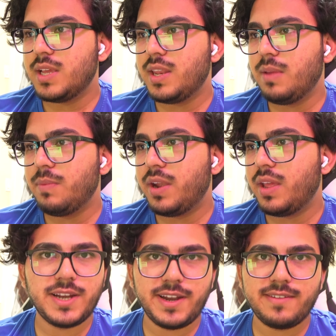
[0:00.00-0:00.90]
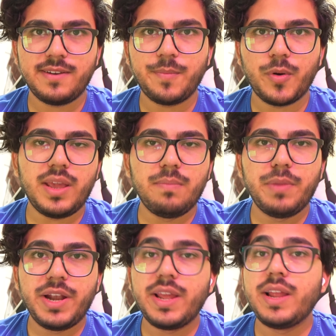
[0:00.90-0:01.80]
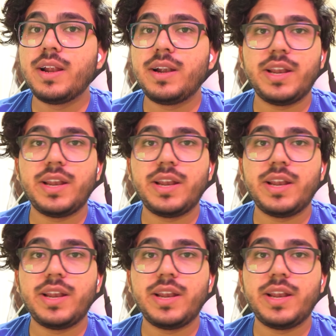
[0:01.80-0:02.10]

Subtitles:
steering meeting, status report, team meeting,